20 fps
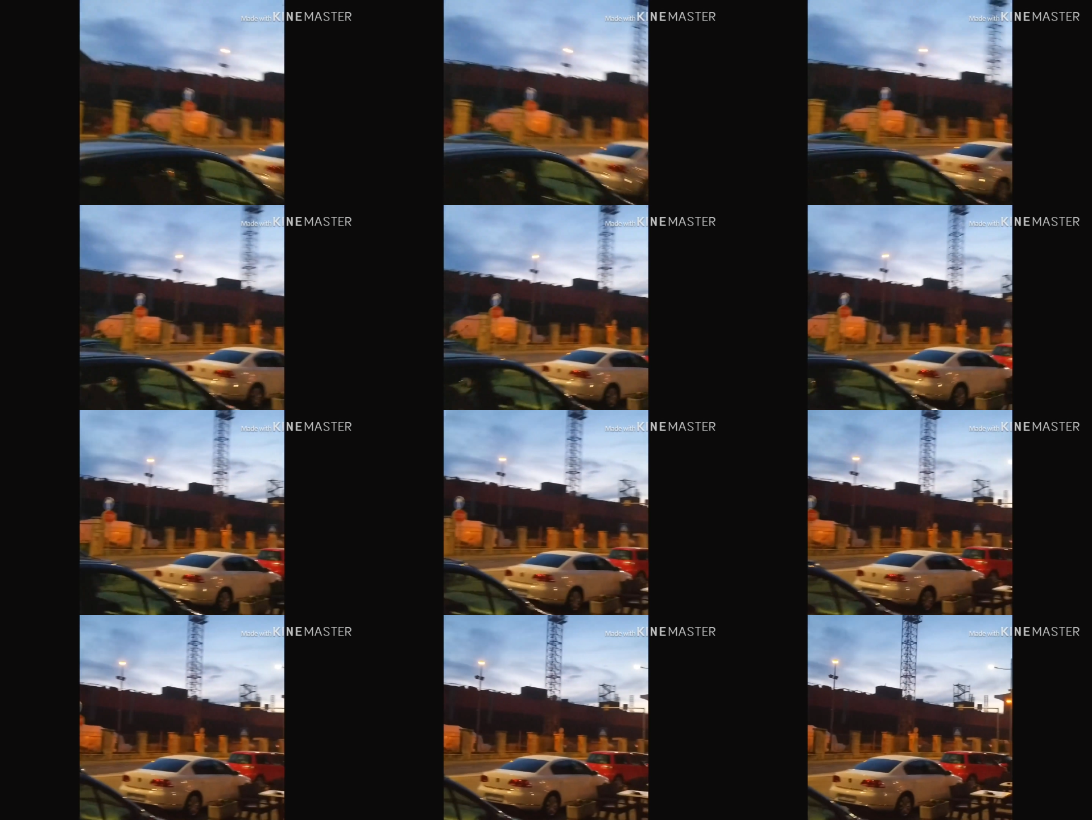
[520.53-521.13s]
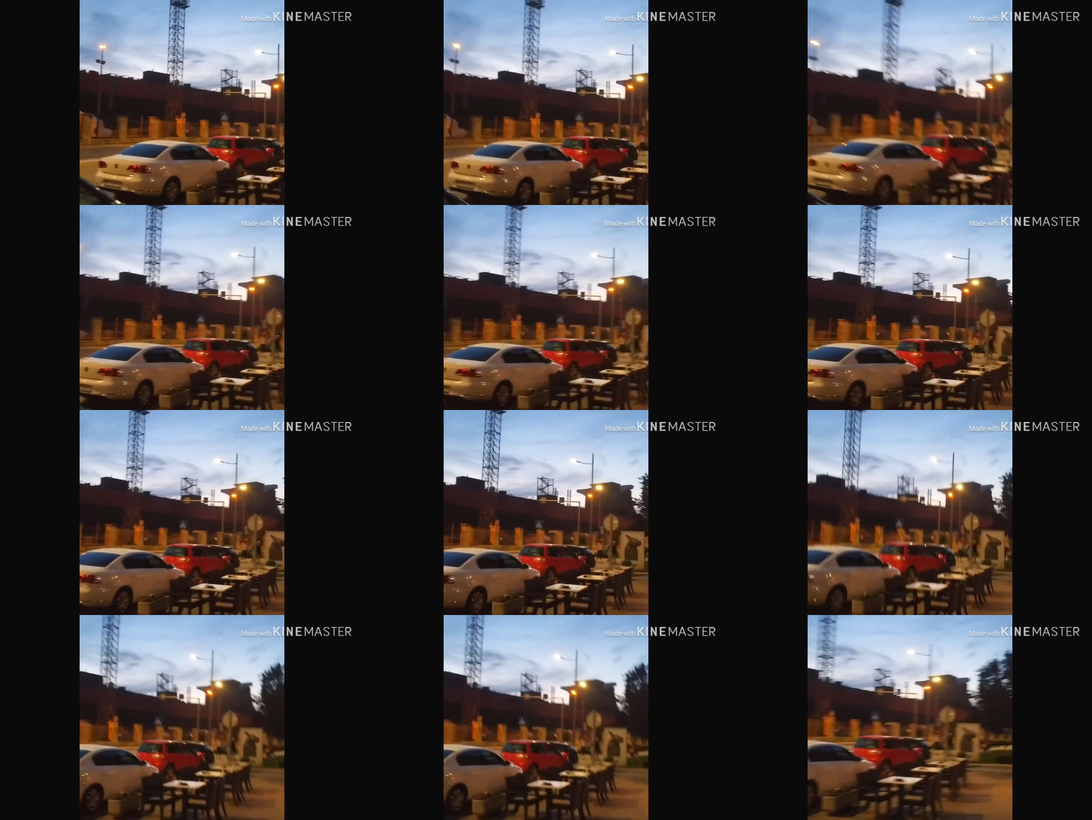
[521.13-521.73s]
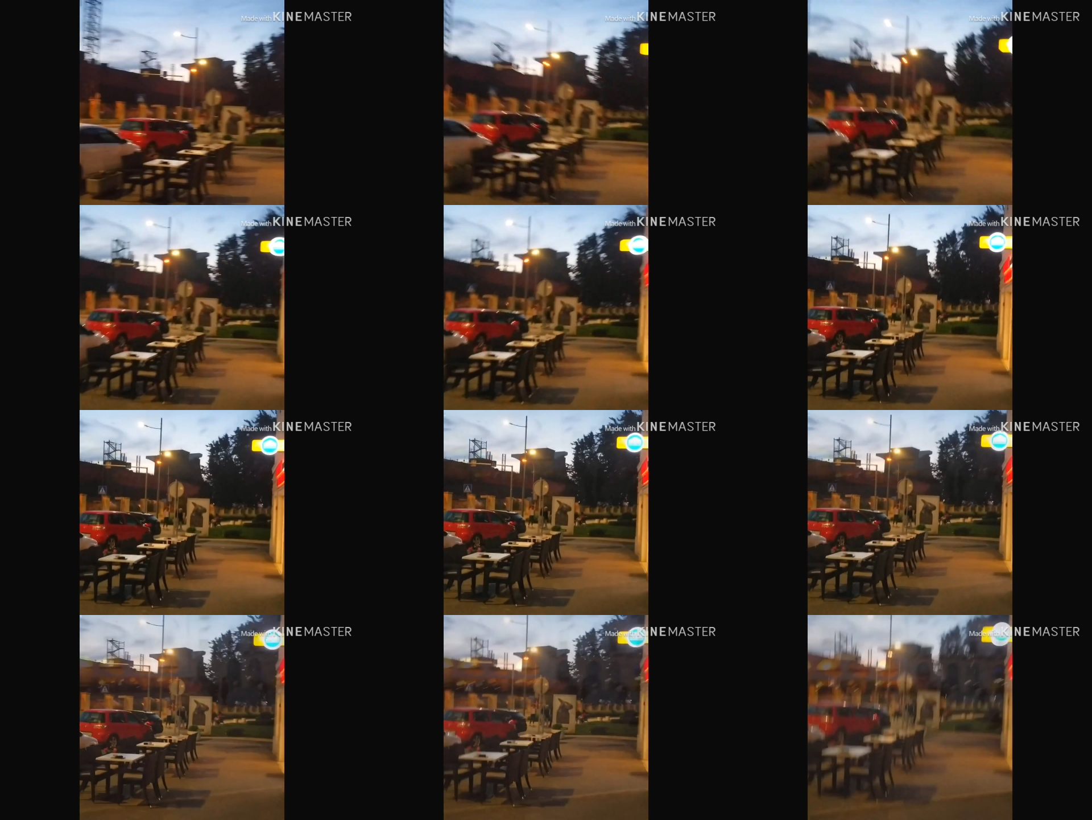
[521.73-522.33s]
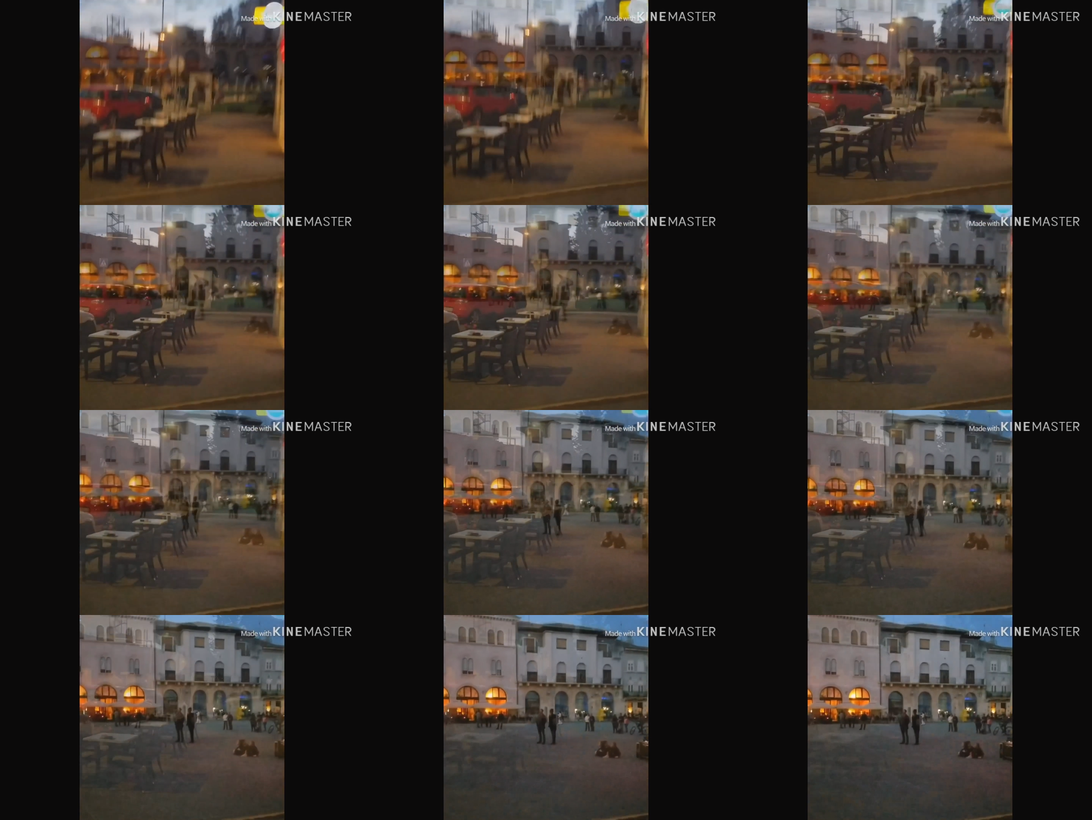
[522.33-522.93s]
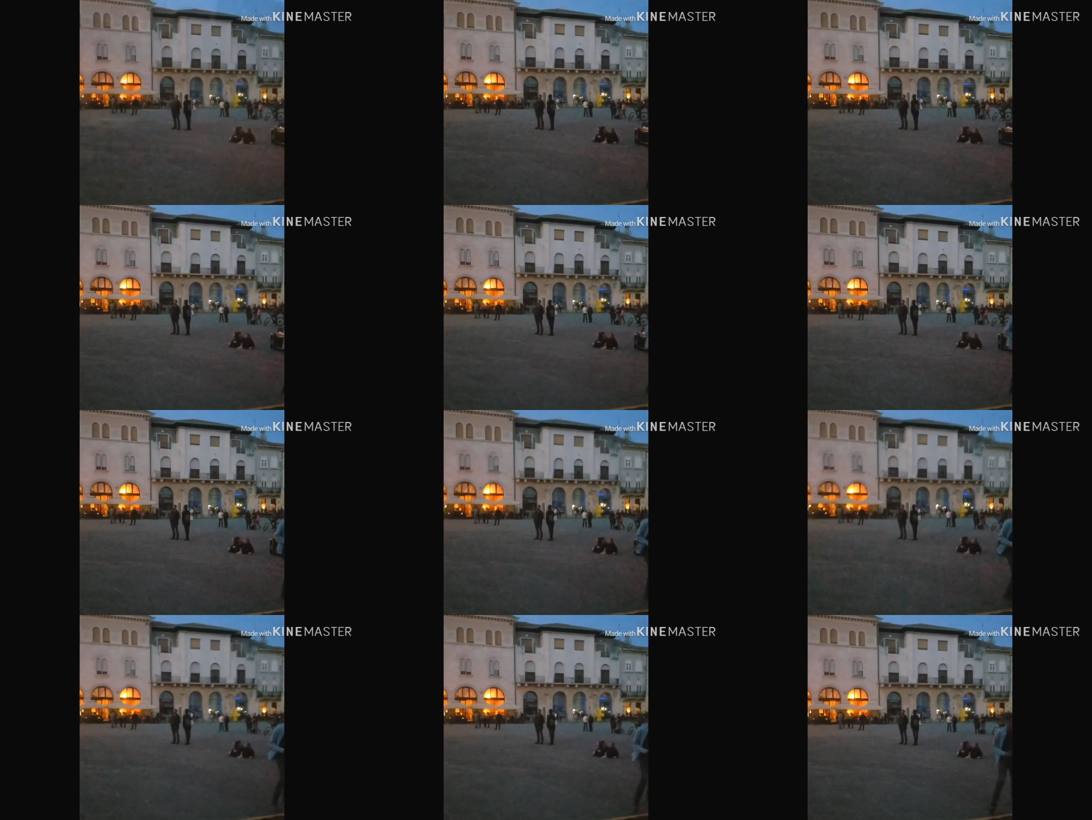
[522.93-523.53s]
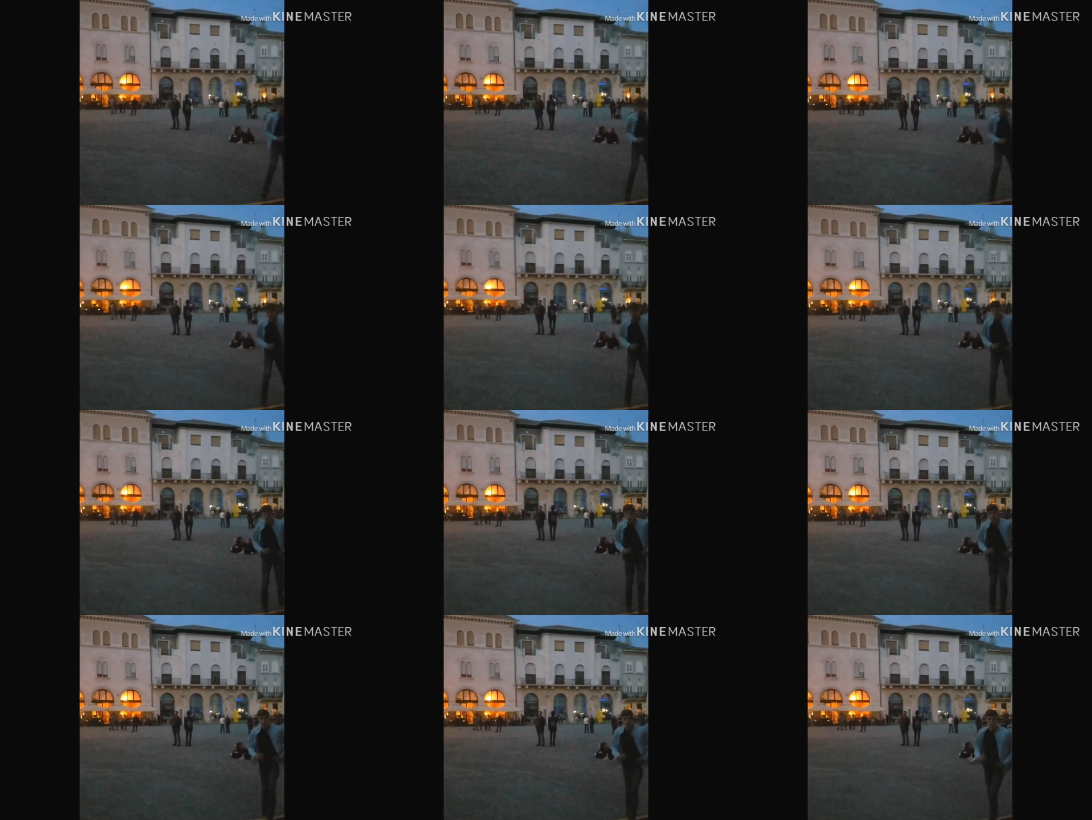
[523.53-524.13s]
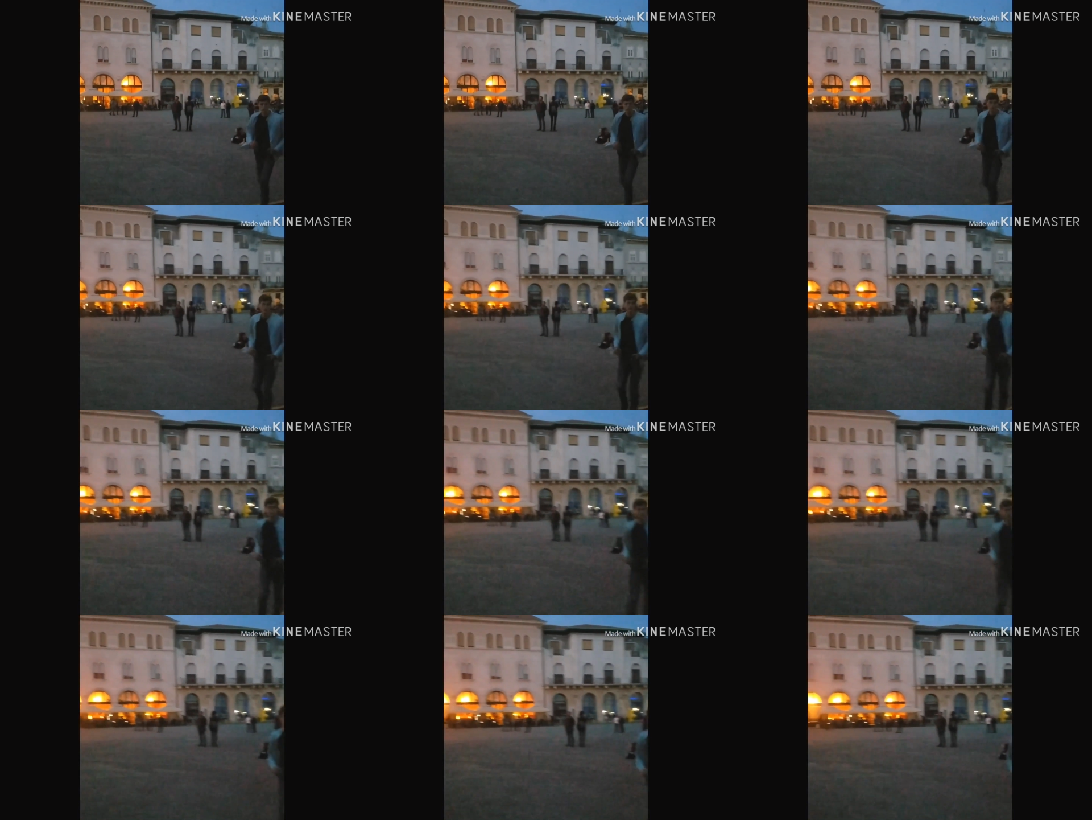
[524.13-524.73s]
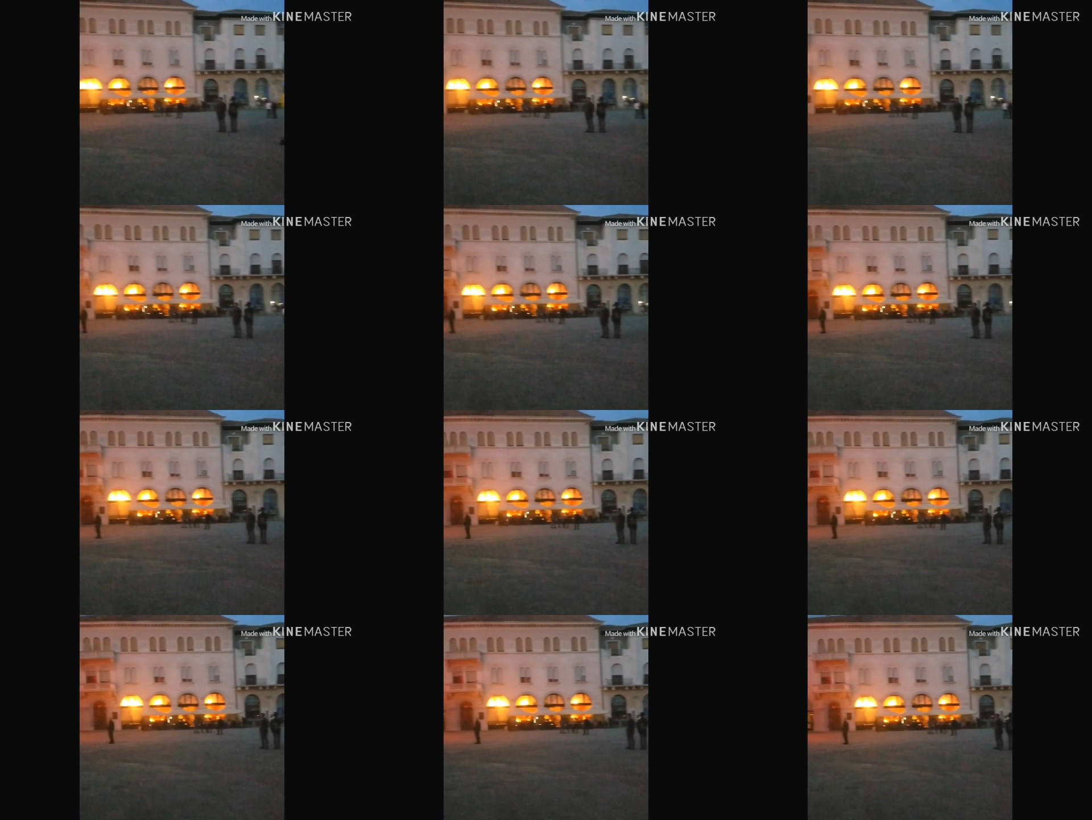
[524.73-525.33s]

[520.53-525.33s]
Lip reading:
Nobody's mouth can be seen.